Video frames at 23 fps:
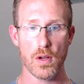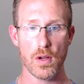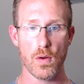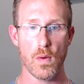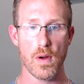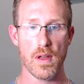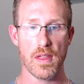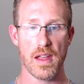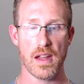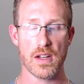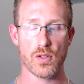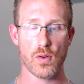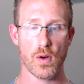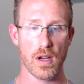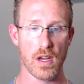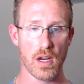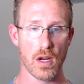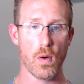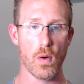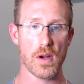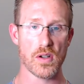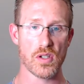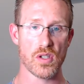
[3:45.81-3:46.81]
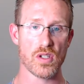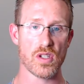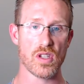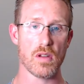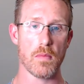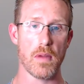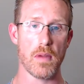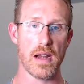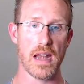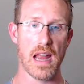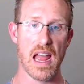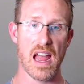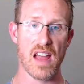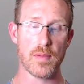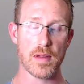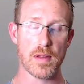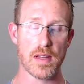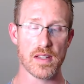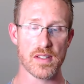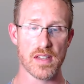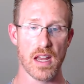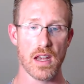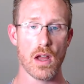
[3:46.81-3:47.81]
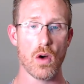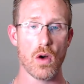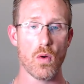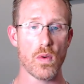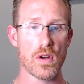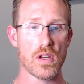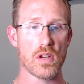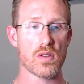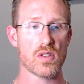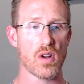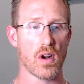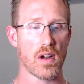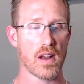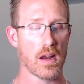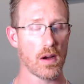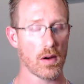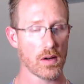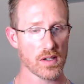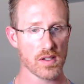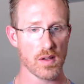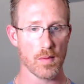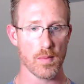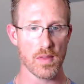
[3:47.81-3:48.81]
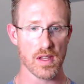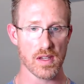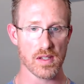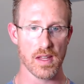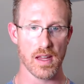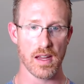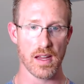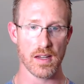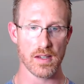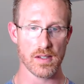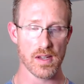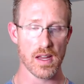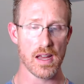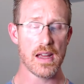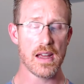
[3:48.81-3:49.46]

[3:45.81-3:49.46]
with answering any questions you might have because I know when you start hearing some of these things,